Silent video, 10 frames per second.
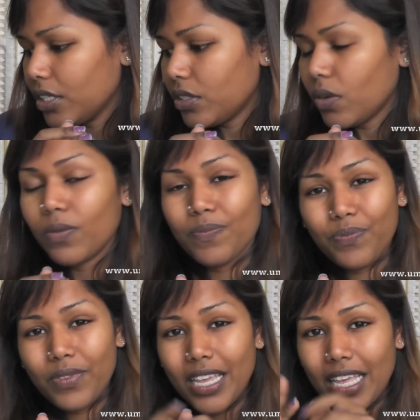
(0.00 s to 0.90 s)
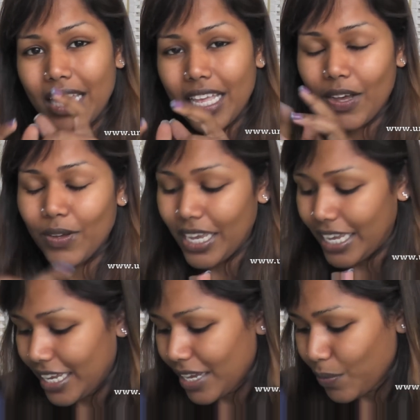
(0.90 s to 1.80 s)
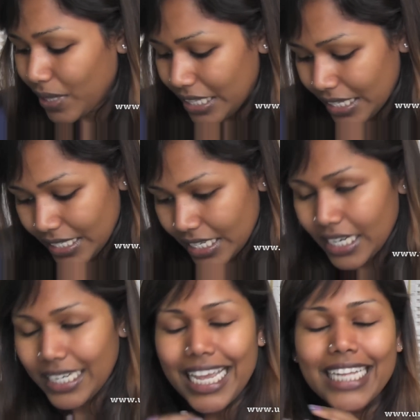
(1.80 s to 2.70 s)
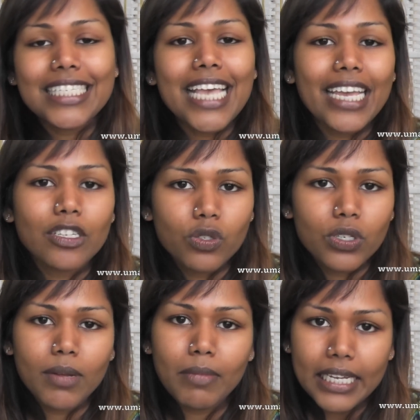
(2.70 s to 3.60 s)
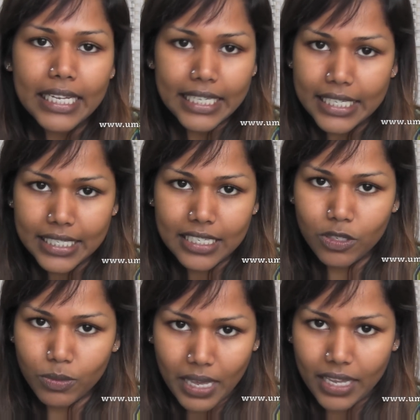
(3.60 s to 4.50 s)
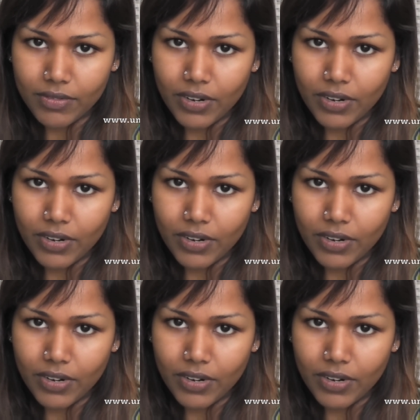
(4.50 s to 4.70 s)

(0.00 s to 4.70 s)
So, okay, with this skirt, it's extremely easy to make